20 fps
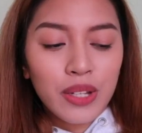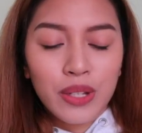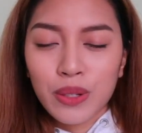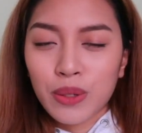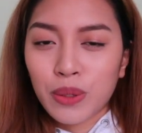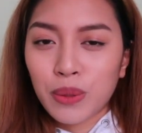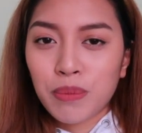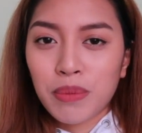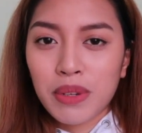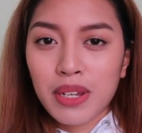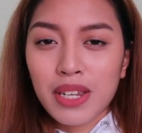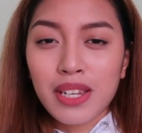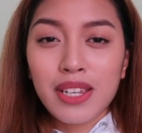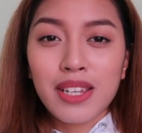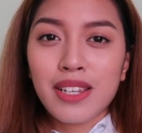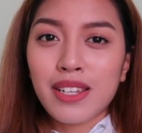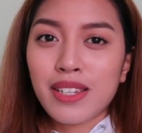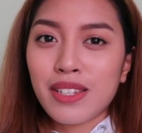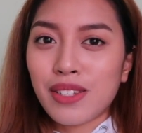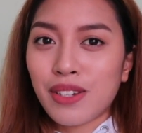it will be
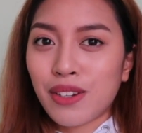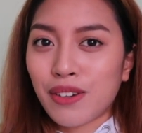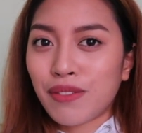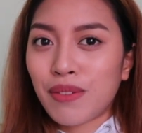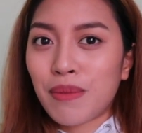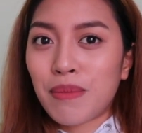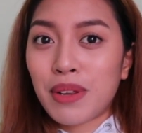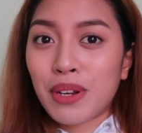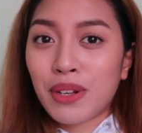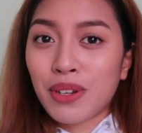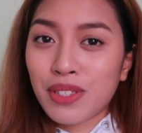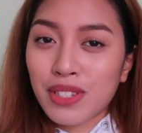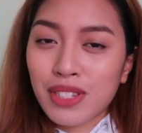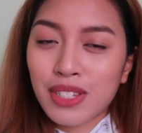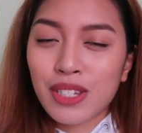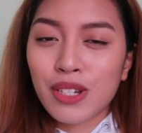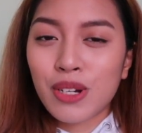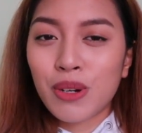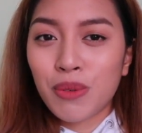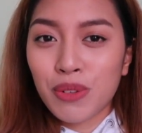easier for me to
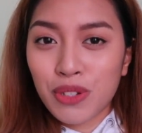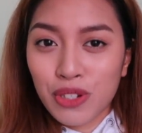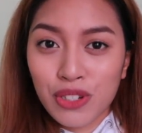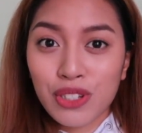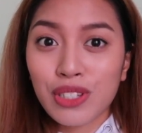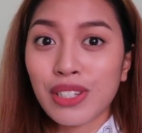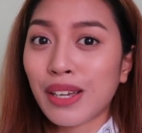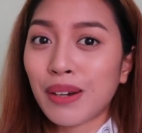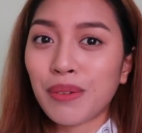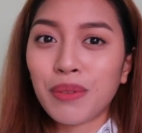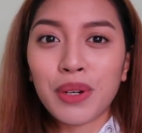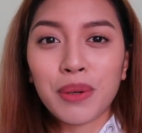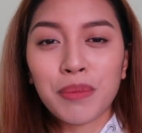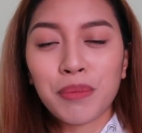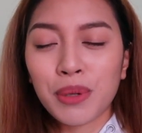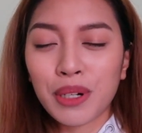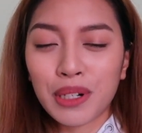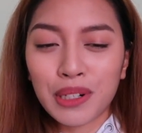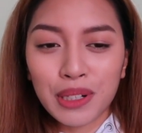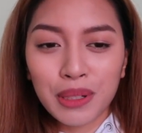conceal with just that one
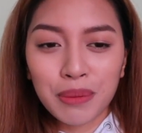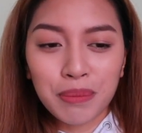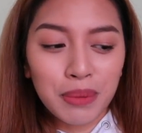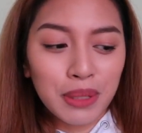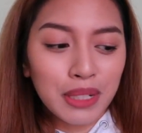product.